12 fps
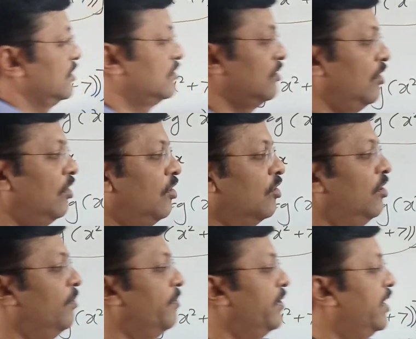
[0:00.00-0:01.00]
So log
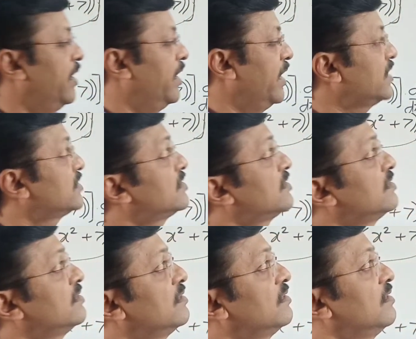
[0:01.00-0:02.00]
of x
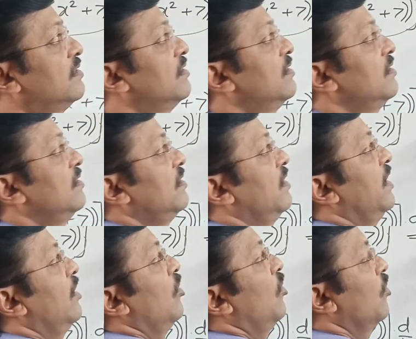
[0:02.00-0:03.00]

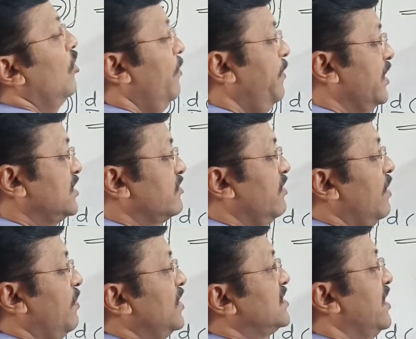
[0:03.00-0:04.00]
and log of x
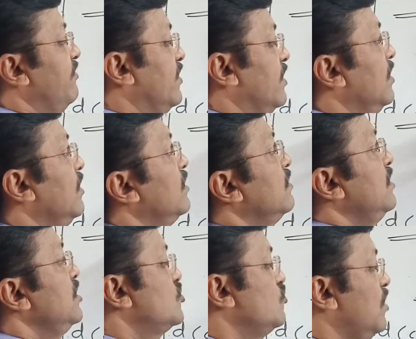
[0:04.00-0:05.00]
square plus 7,
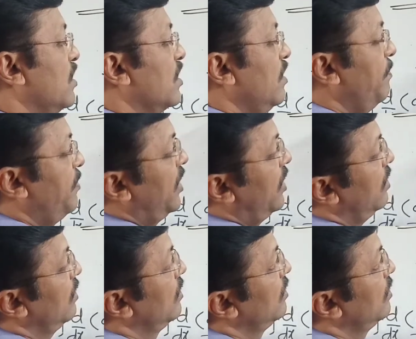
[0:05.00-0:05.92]
these two are compared.